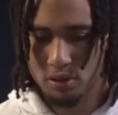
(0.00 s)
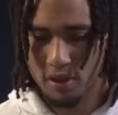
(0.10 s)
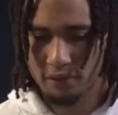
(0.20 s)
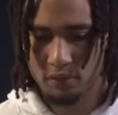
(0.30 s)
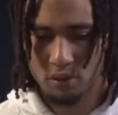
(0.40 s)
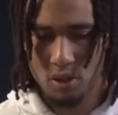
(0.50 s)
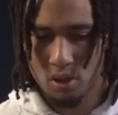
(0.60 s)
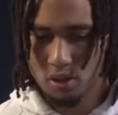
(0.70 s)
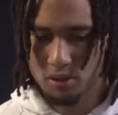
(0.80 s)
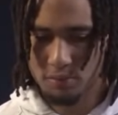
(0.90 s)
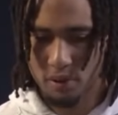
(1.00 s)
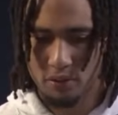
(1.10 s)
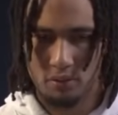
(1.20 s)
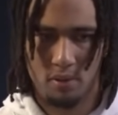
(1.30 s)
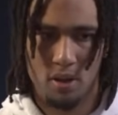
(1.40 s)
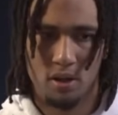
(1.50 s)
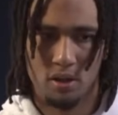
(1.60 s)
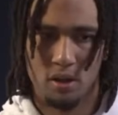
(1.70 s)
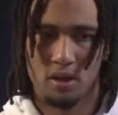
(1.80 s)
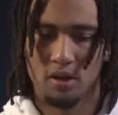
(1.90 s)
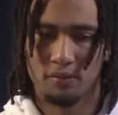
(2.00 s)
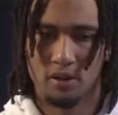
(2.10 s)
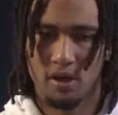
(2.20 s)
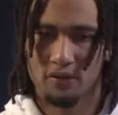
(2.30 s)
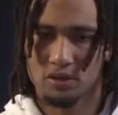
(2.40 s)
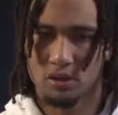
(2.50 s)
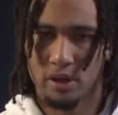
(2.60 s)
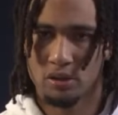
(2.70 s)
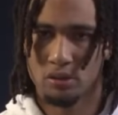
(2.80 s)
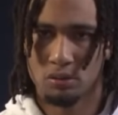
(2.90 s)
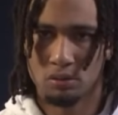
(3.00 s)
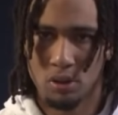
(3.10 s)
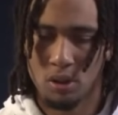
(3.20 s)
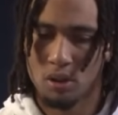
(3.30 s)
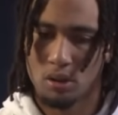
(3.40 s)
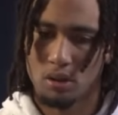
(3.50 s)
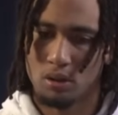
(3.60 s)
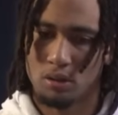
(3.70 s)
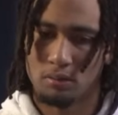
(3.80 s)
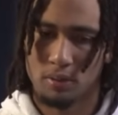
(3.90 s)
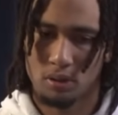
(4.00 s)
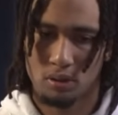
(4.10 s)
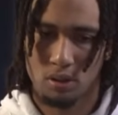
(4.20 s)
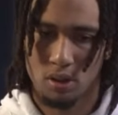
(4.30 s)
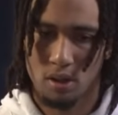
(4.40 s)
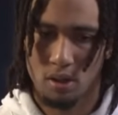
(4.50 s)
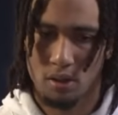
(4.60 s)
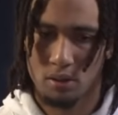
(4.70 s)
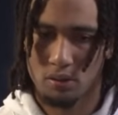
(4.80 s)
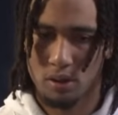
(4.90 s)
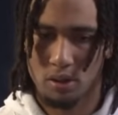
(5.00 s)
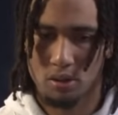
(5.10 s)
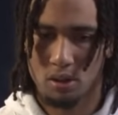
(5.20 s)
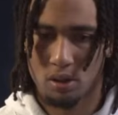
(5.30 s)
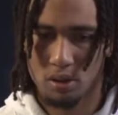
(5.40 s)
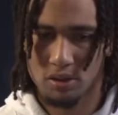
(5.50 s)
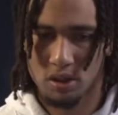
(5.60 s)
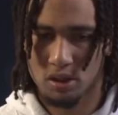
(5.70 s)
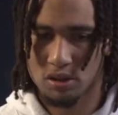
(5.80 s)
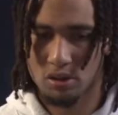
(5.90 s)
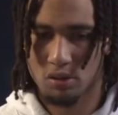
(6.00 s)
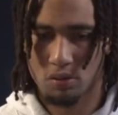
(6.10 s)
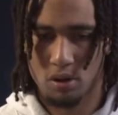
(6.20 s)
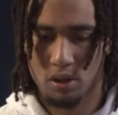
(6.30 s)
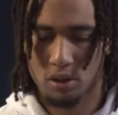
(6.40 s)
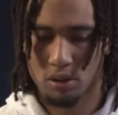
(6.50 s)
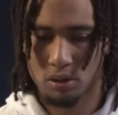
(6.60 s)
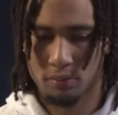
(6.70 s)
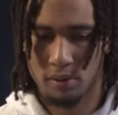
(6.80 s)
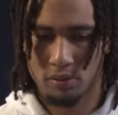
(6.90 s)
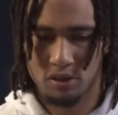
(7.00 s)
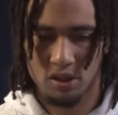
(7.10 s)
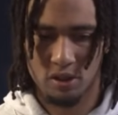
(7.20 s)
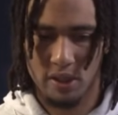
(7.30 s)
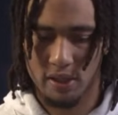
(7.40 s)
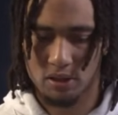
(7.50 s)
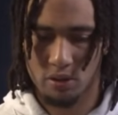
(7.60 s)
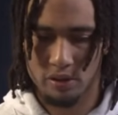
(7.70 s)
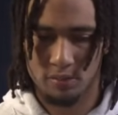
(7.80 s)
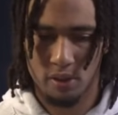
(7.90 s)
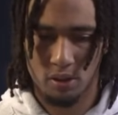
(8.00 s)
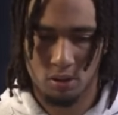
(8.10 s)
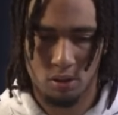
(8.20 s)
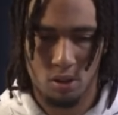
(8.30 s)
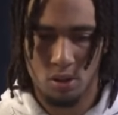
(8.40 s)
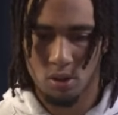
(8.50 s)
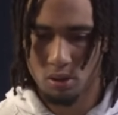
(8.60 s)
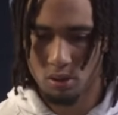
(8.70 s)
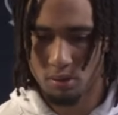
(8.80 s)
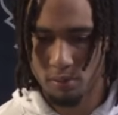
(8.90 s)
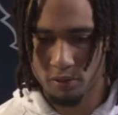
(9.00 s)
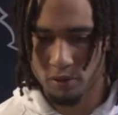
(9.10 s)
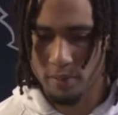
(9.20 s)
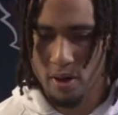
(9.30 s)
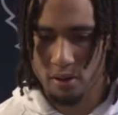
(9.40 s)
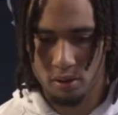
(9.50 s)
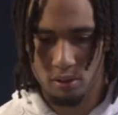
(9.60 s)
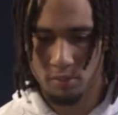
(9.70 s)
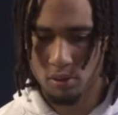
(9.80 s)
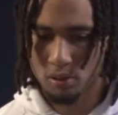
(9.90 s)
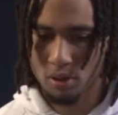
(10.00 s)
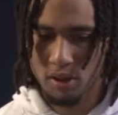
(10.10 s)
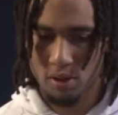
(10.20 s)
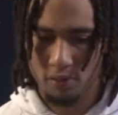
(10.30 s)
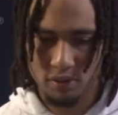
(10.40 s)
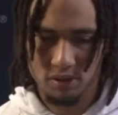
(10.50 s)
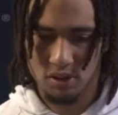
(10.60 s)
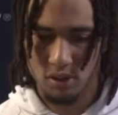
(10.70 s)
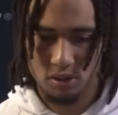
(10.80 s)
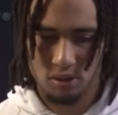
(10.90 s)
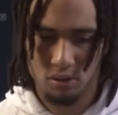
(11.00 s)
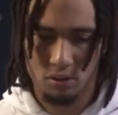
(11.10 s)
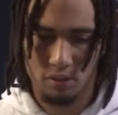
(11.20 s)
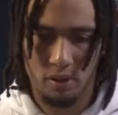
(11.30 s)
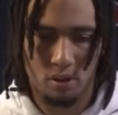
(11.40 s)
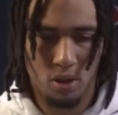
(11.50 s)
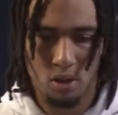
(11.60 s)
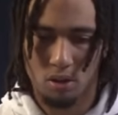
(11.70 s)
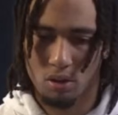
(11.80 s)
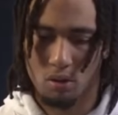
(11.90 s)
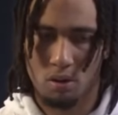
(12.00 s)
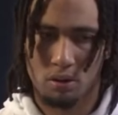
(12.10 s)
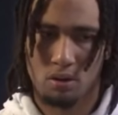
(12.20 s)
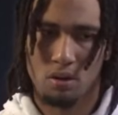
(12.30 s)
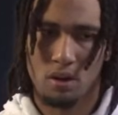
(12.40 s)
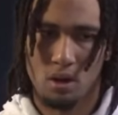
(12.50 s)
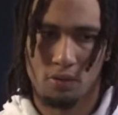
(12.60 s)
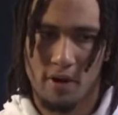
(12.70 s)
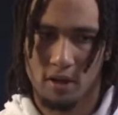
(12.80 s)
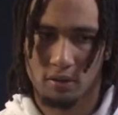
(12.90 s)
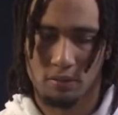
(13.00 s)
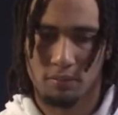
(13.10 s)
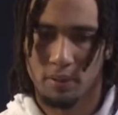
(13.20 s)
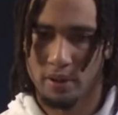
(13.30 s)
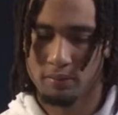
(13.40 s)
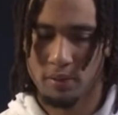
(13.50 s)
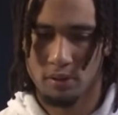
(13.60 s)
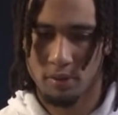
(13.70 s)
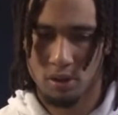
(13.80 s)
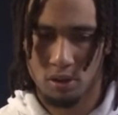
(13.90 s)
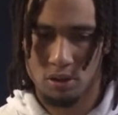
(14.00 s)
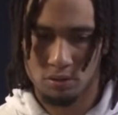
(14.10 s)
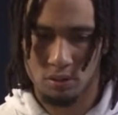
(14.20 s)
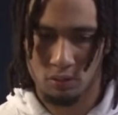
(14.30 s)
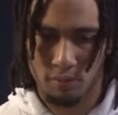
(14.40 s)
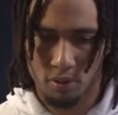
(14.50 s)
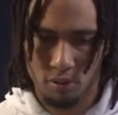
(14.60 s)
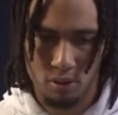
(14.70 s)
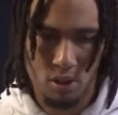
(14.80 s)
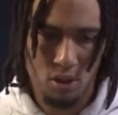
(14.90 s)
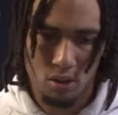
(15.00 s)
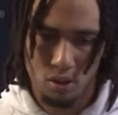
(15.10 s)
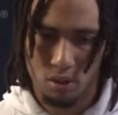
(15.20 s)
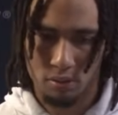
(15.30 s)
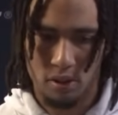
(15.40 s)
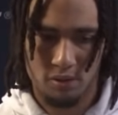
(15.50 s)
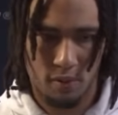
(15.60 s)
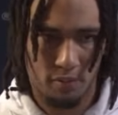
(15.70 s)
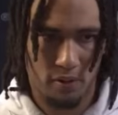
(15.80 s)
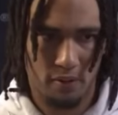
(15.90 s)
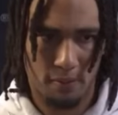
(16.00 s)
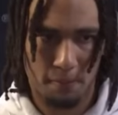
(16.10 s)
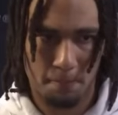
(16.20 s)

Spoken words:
Definitely is a brother of mine. I love him to death. He's a great dude. I know that he's going to continue to work and be resilient like he's always been. And I'm really proud of him, and I can't wait to see his career go on and on. I hope I can play many, many years with Motor. Yeah, that's my brother.